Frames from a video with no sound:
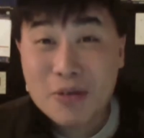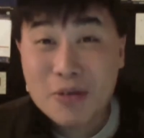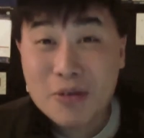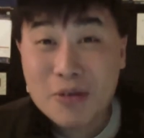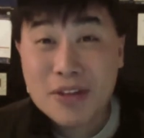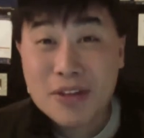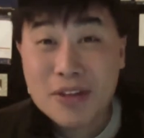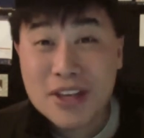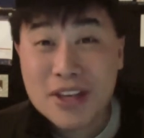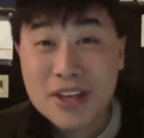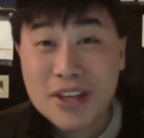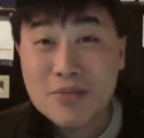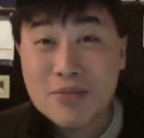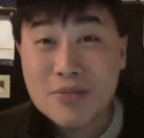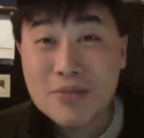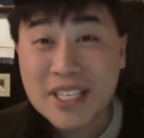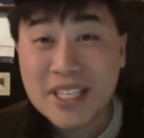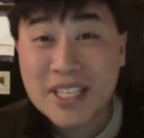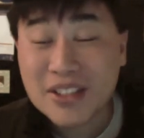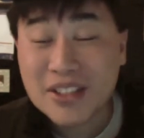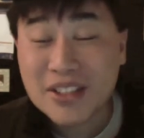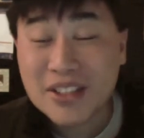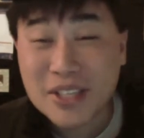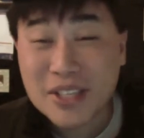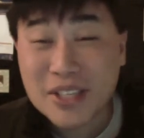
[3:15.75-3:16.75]
Or the human
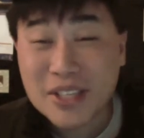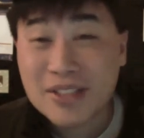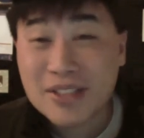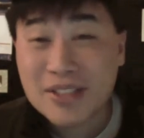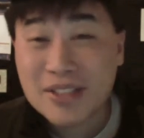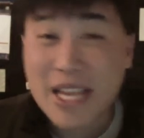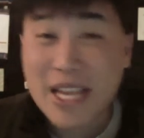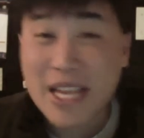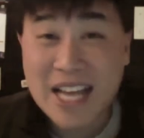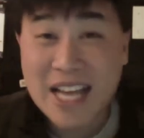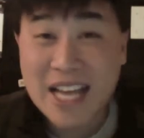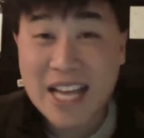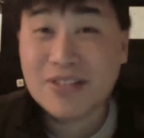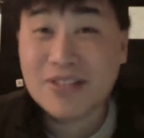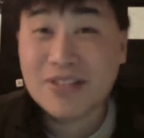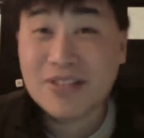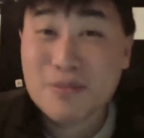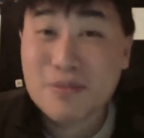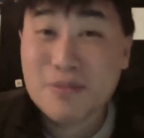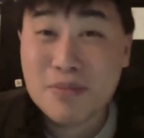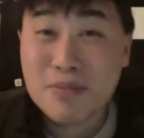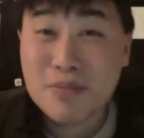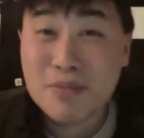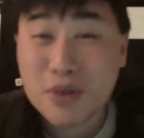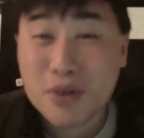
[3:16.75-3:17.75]
intuition might
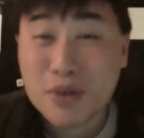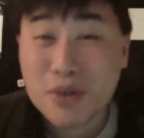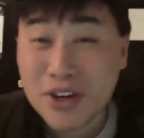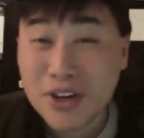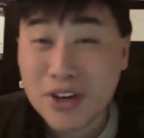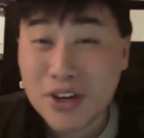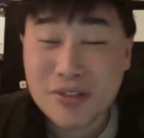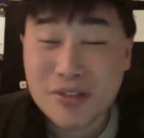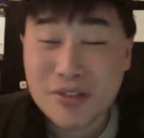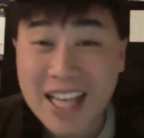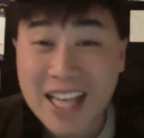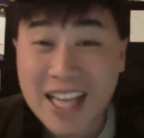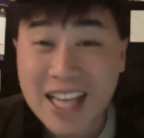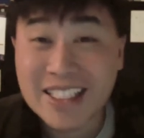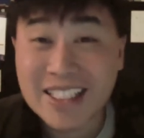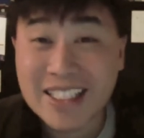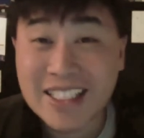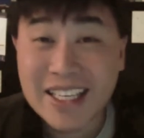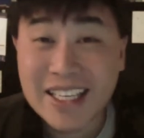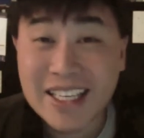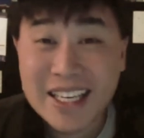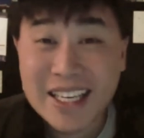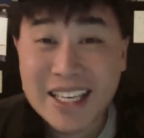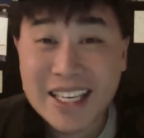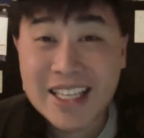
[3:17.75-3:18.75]
actually be more correct